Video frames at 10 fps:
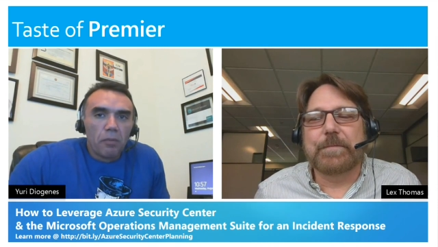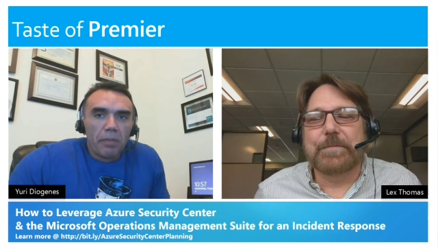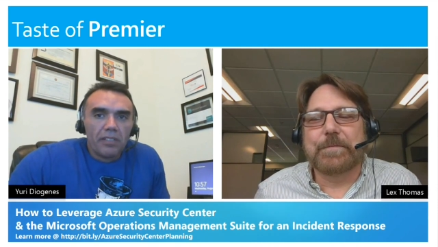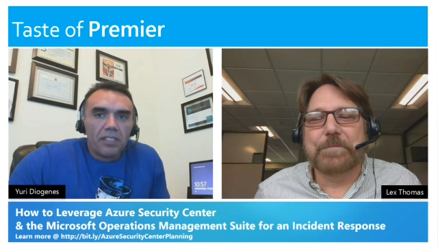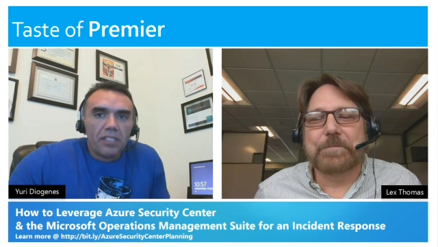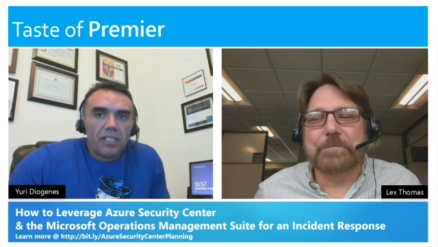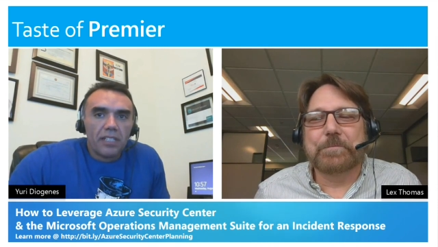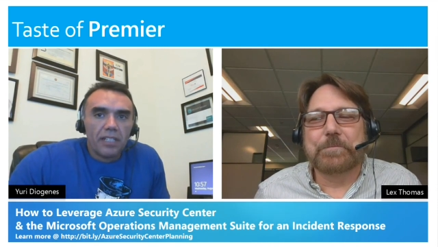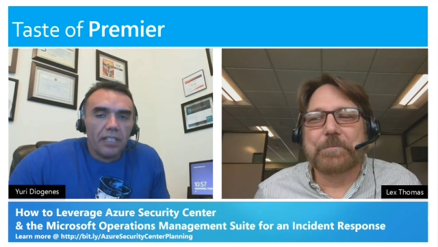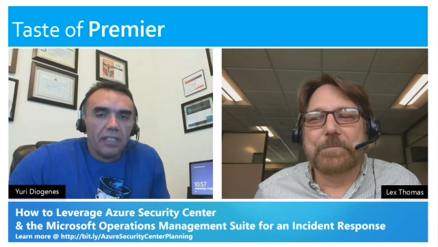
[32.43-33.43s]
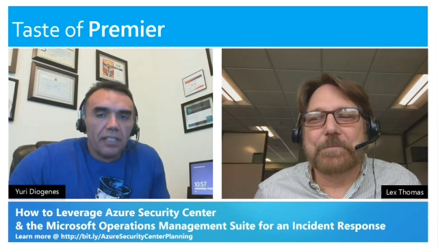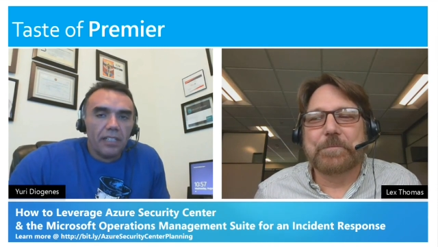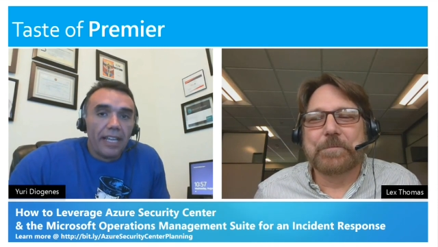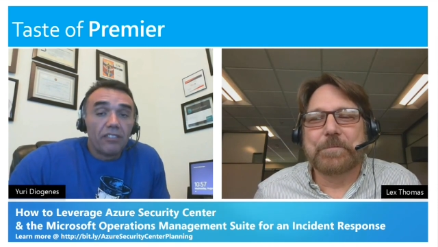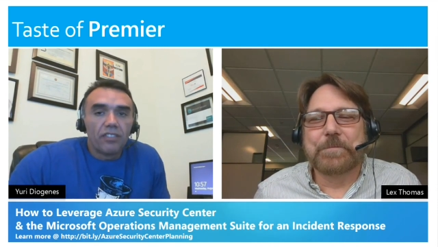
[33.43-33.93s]
Speaker 1: Mobility uh,
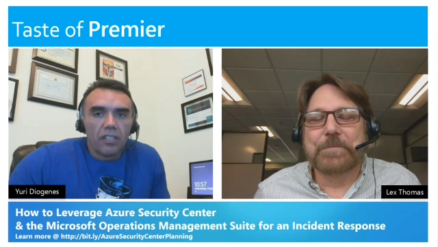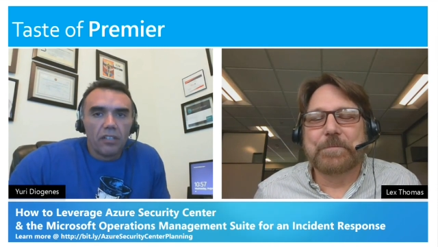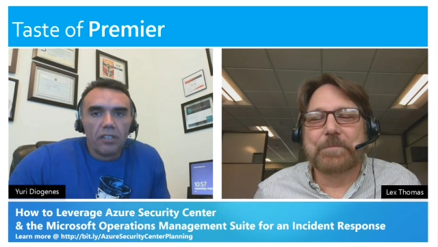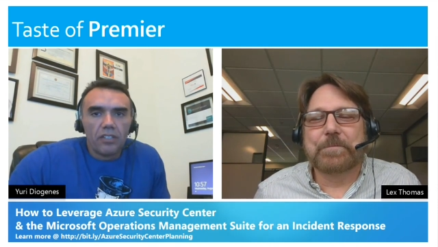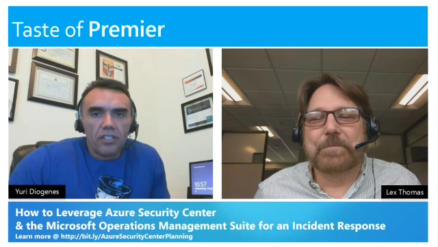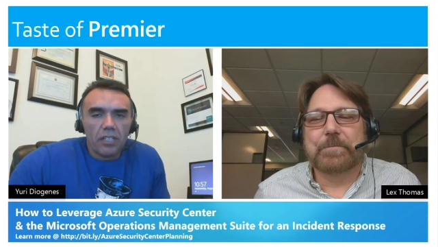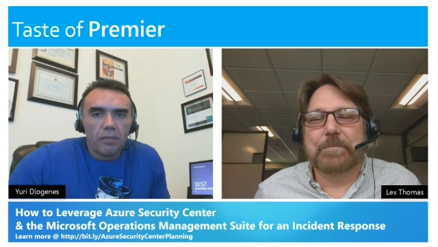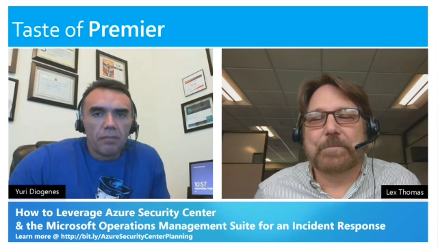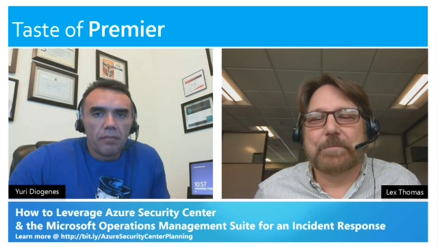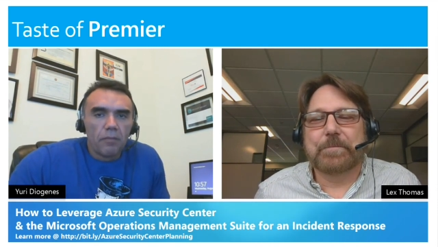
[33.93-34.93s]
and Security team.